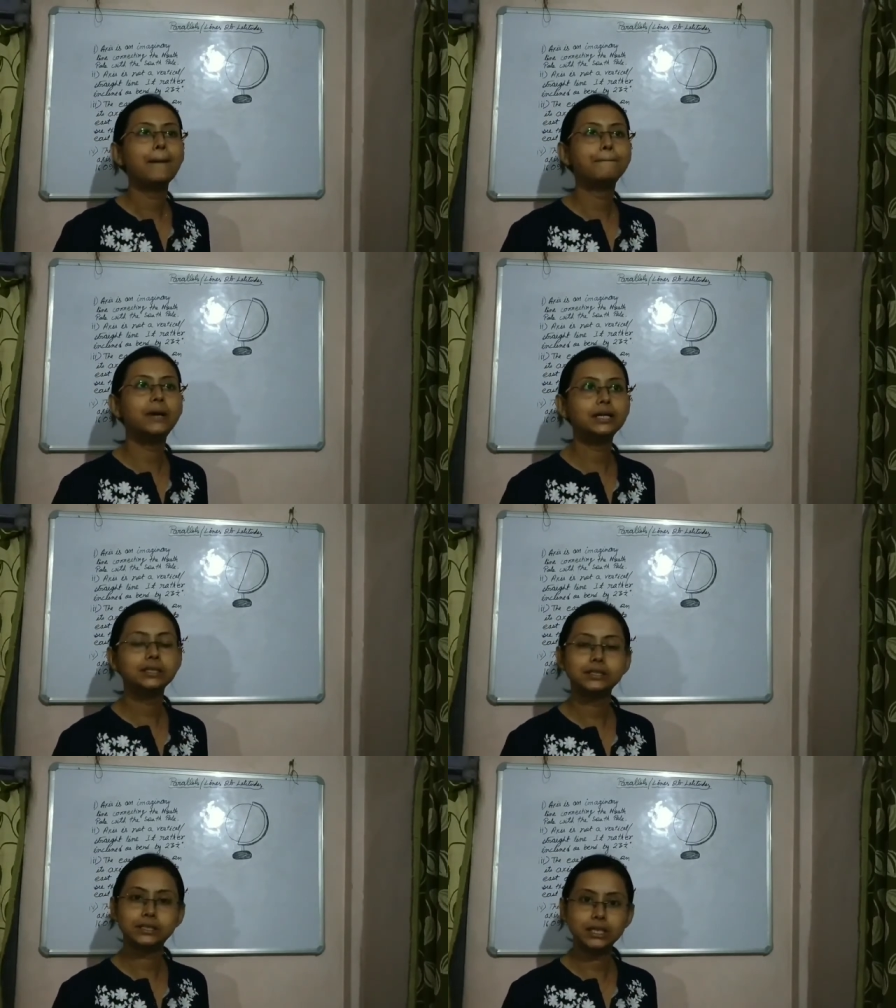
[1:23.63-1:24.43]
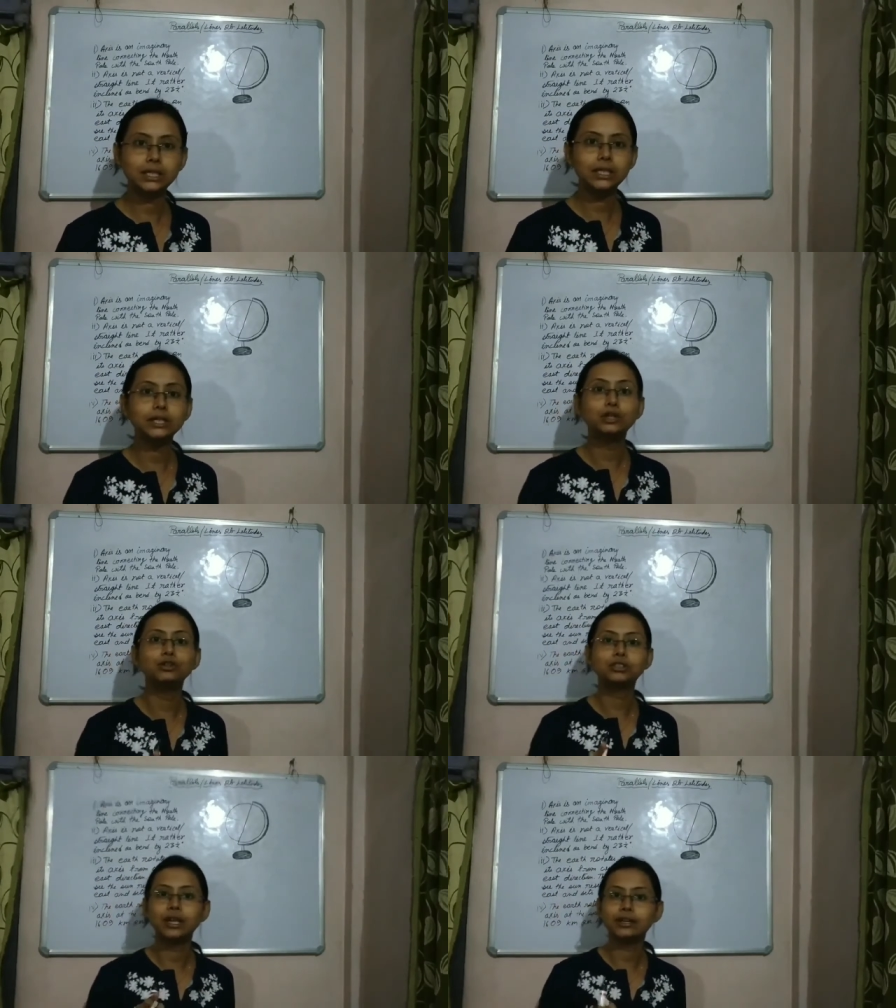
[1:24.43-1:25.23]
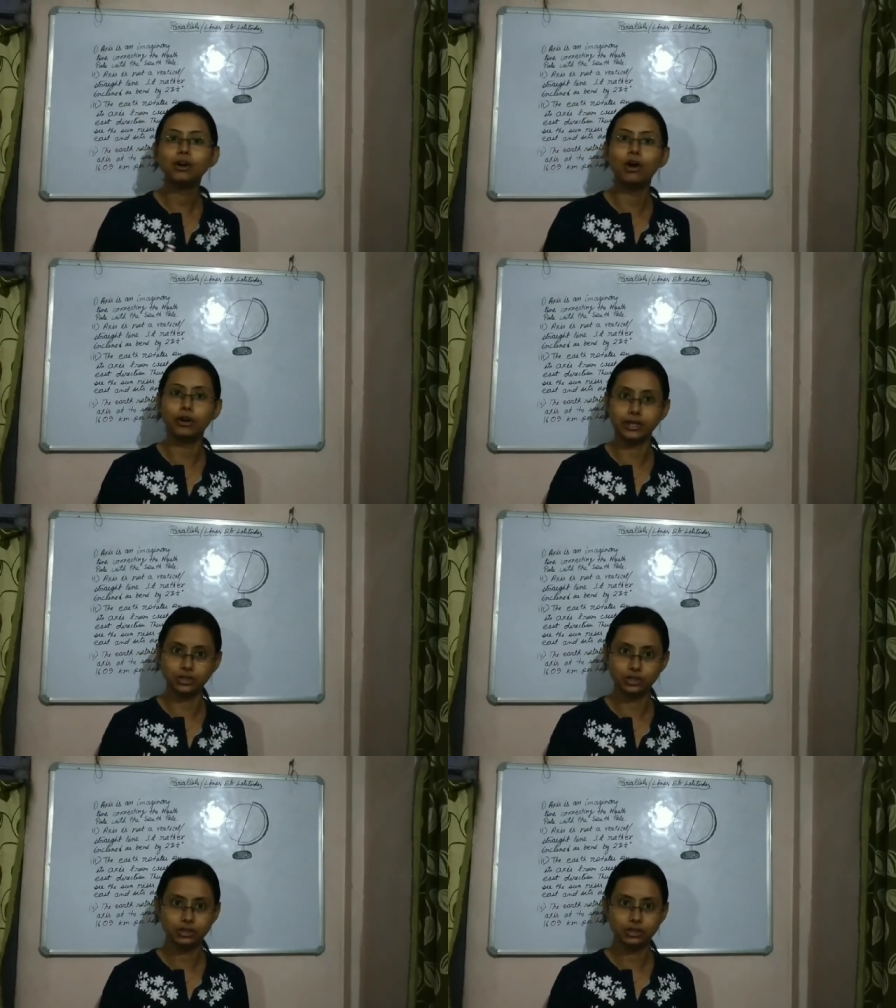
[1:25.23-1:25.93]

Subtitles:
but still it looks like an orange,